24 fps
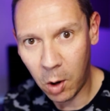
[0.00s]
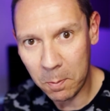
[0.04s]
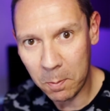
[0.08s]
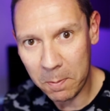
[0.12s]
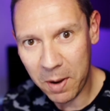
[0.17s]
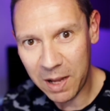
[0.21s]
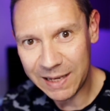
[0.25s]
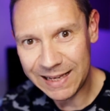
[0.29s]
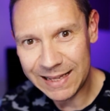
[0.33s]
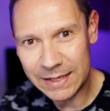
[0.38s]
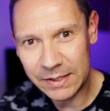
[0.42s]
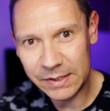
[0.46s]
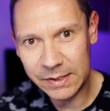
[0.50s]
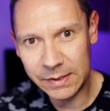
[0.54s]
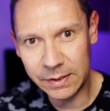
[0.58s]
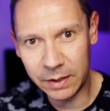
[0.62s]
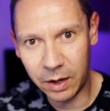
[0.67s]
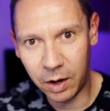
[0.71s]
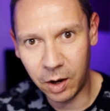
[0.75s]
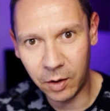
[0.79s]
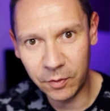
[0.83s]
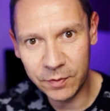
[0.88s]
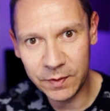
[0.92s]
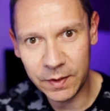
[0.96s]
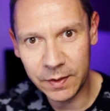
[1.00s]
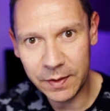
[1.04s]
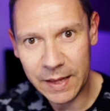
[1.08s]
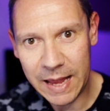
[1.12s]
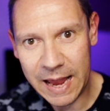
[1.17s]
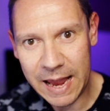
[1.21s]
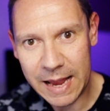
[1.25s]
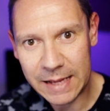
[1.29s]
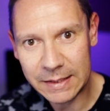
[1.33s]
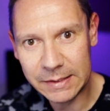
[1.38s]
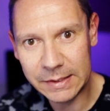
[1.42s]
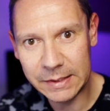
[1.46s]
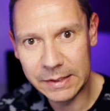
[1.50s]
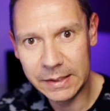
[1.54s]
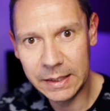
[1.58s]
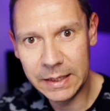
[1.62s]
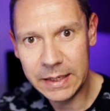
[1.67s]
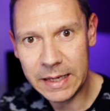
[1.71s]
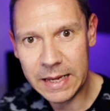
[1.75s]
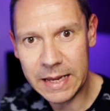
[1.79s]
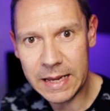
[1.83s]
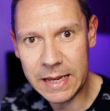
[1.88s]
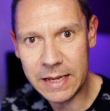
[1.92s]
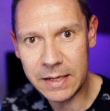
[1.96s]
On my list after that
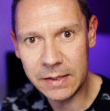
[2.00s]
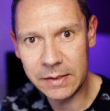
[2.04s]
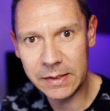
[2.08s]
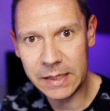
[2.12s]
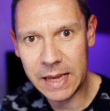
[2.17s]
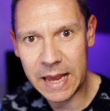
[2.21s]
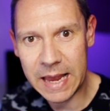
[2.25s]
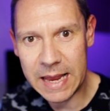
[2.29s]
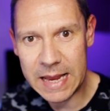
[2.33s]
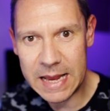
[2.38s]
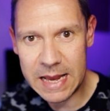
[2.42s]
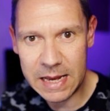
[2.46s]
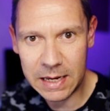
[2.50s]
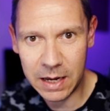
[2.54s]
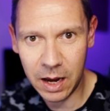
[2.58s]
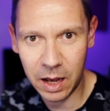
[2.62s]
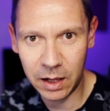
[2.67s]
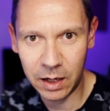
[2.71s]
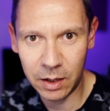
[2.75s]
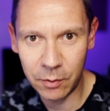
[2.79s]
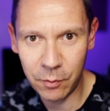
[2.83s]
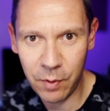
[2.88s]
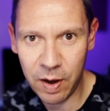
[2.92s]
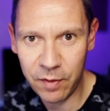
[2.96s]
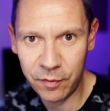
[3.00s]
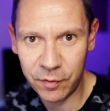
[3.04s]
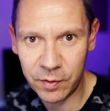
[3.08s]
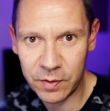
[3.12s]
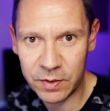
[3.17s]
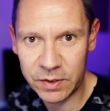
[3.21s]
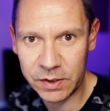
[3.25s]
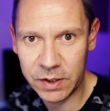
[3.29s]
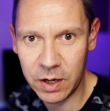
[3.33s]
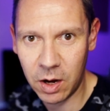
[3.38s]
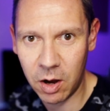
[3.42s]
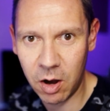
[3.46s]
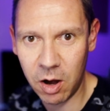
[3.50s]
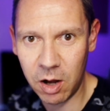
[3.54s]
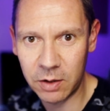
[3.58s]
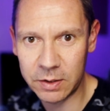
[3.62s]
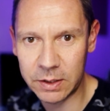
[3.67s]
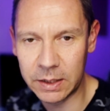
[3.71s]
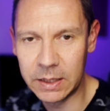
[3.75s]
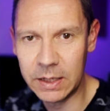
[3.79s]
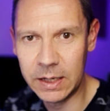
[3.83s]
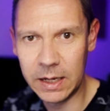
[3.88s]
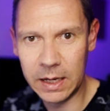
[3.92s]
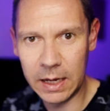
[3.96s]
is a colour reference card.
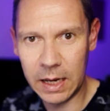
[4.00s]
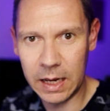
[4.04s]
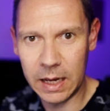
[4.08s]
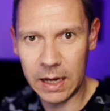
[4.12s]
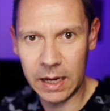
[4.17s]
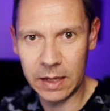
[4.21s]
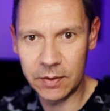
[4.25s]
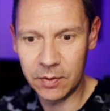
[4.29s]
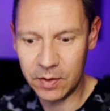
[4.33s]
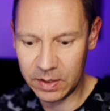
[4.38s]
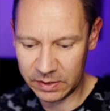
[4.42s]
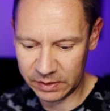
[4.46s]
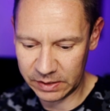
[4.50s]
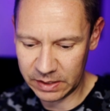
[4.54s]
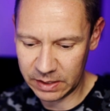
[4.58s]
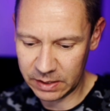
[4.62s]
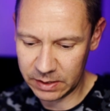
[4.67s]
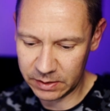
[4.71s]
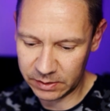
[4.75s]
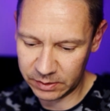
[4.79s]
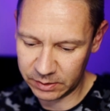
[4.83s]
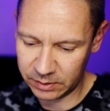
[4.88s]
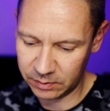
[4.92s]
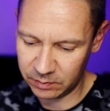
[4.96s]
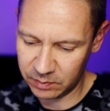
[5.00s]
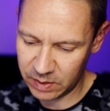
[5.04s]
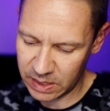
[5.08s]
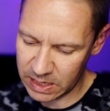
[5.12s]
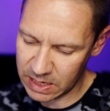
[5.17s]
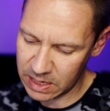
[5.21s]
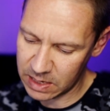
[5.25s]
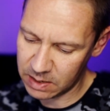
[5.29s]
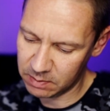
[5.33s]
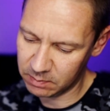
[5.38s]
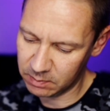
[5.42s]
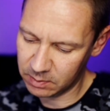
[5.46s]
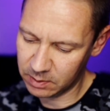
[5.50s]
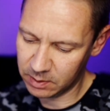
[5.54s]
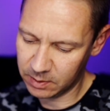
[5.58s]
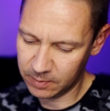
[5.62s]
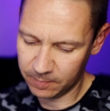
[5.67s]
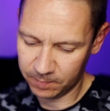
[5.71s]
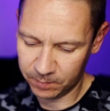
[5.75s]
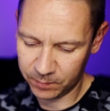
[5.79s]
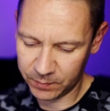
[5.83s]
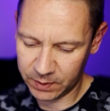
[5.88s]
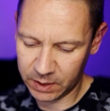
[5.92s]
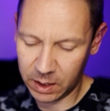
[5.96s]
This is the
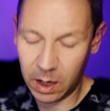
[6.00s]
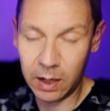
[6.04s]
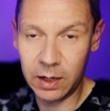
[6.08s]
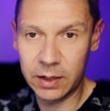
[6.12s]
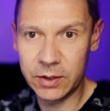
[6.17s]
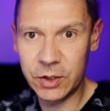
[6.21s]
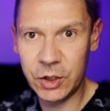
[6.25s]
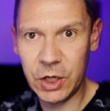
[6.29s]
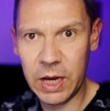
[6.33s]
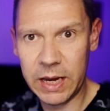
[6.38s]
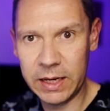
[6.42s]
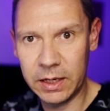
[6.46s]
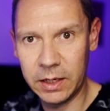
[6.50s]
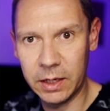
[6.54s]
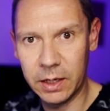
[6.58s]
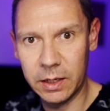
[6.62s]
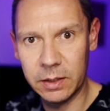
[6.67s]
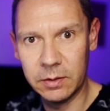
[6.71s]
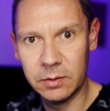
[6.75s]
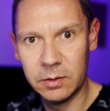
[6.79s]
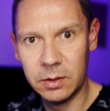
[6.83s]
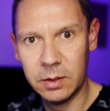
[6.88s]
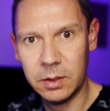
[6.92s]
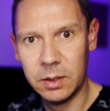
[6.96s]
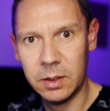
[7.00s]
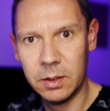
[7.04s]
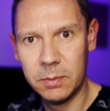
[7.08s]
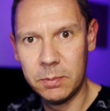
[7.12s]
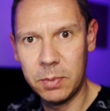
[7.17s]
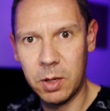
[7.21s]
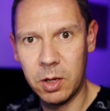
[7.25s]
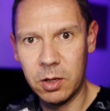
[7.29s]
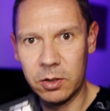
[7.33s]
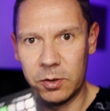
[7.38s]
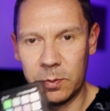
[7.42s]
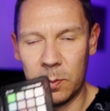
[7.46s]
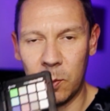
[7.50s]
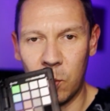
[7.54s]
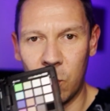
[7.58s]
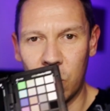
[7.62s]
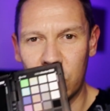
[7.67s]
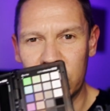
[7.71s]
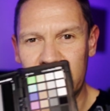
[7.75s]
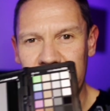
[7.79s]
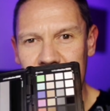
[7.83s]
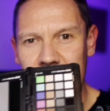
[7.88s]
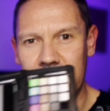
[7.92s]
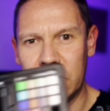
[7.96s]
colour checker
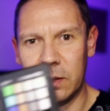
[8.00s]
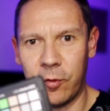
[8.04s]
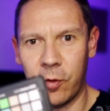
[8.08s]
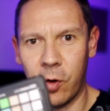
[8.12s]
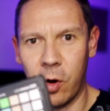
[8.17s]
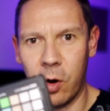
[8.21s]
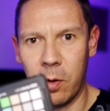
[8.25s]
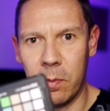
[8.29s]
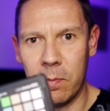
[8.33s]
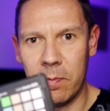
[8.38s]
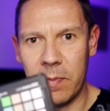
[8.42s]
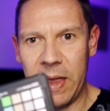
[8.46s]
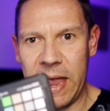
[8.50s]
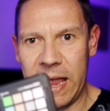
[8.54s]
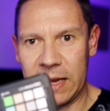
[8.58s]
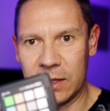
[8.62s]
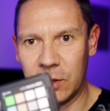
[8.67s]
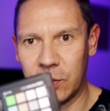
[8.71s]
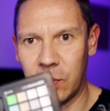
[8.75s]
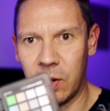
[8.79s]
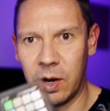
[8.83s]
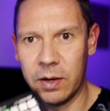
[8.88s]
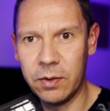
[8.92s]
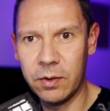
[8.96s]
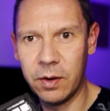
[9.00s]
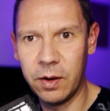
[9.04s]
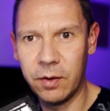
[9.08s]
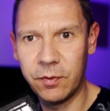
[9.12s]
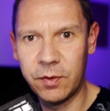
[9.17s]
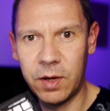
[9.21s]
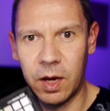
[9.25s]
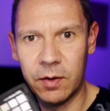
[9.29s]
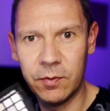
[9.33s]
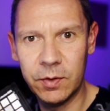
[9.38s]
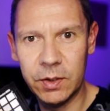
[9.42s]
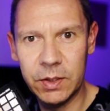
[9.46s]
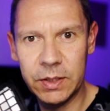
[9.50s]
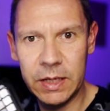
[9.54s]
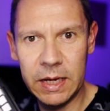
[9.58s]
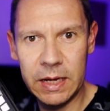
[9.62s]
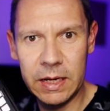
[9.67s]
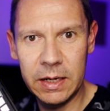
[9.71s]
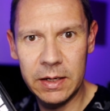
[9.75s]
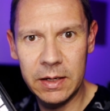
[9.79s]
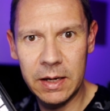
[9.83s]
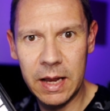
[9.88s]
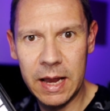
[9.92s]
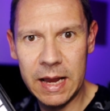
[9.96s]
passports from X-Rite that I've covered
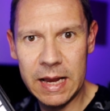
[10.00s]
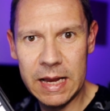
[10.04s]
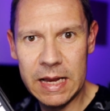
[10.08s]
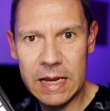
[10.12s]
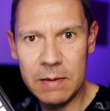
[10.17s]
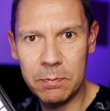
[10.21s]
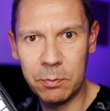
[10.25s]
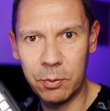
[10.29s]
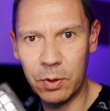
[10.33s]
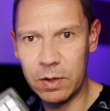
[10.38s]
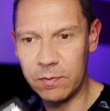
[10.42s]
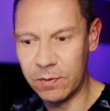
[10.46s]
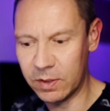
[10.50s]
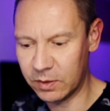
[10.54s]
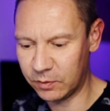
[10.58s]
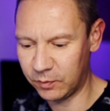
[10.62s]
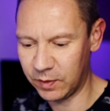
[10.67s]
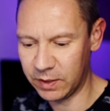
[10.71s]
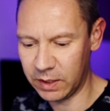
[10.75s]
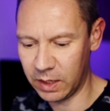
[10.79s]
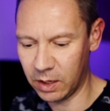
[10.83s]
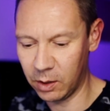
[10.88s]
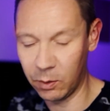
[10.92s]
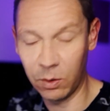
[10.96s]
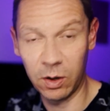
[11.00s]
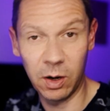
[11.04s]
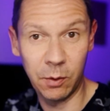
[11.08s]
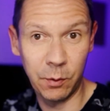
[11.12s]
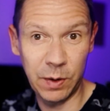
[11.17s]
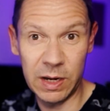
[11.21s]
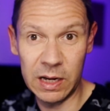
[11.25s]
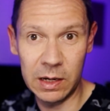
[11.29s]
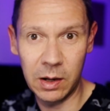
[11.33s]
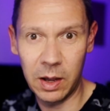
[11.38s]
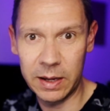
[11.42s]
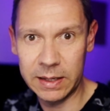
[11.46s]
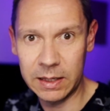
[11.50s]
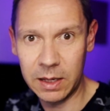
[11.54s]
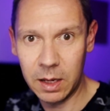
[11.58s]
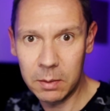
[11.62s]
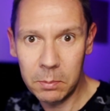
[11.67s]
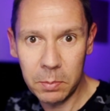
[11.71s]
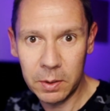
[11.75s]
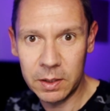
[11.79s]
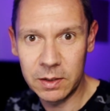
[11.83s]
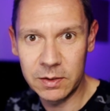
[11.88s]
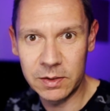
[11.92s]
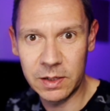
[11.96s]
in a previous video, and I really like it
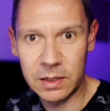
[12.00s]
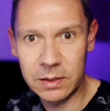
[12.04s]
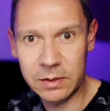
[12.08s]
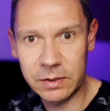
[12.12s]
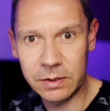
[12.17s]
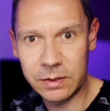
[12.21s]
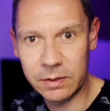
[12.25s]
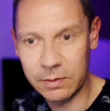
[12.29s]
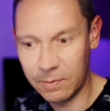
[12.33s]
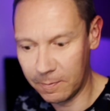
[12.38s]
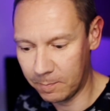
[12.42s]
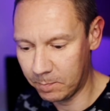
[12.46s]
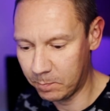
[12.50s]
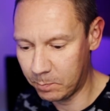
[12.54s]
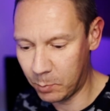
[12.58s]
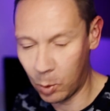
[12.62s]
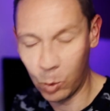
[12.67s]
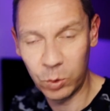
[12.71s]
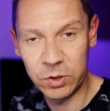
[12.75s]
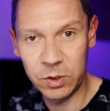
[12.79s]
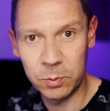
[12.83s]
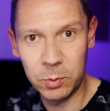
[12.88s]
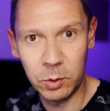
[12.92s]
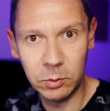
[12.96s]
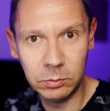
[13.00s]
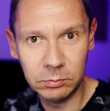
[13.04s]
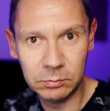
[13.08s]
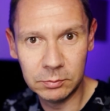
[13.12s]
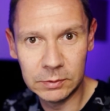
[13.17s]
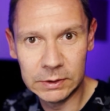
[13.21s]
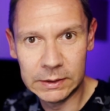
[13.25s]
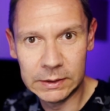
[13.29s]
because it's portable,